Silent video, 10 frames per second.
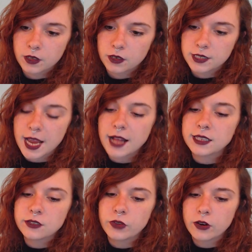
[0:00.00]

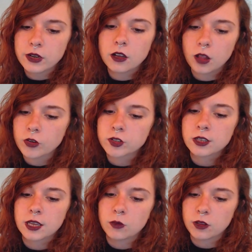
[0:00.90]
tallies very
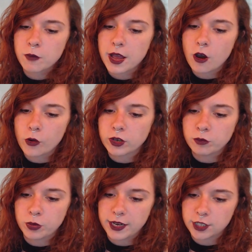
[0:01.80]
closely with my own
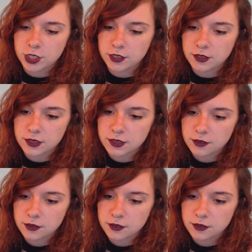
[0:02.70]
impressions.